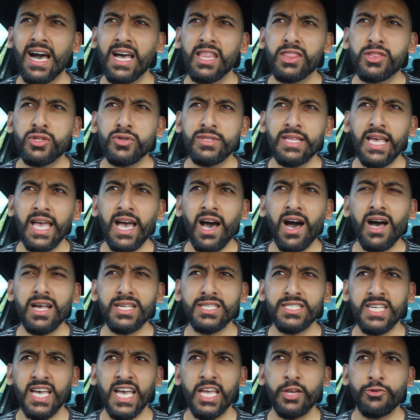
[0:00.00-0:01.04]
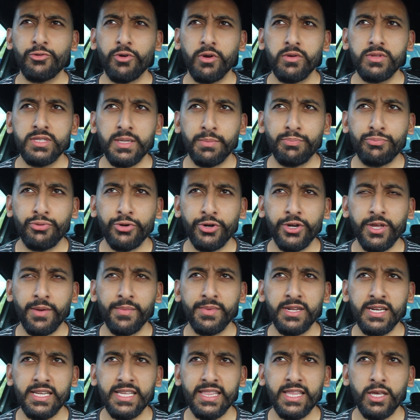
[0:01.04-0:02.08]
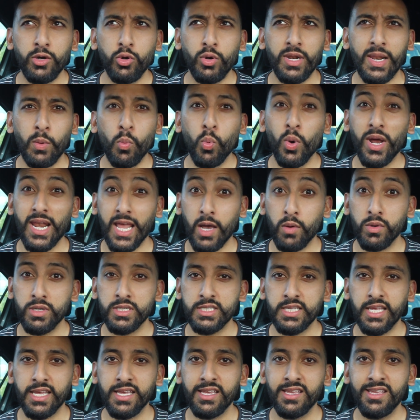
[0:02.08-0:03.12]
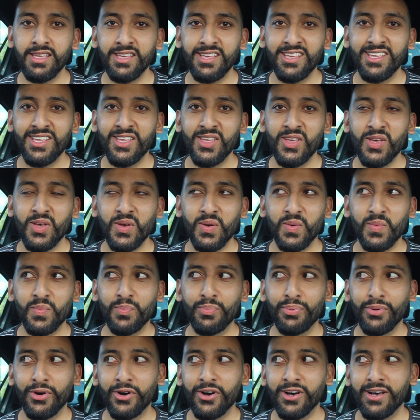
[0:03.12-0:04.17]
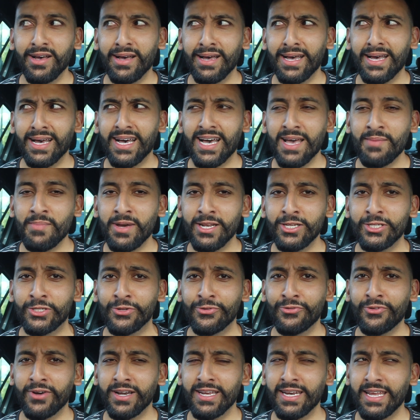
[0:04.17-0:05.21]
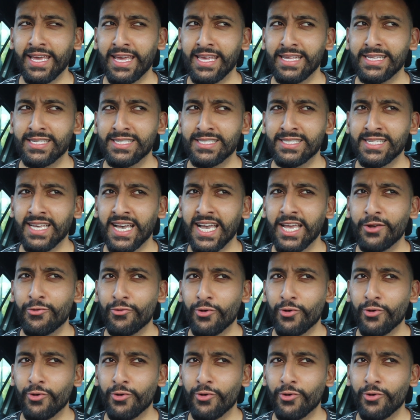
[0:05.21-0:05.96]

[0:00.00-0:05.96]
so there are side roads, and predominantly they're all a 1 hour stay, but I managed to find a side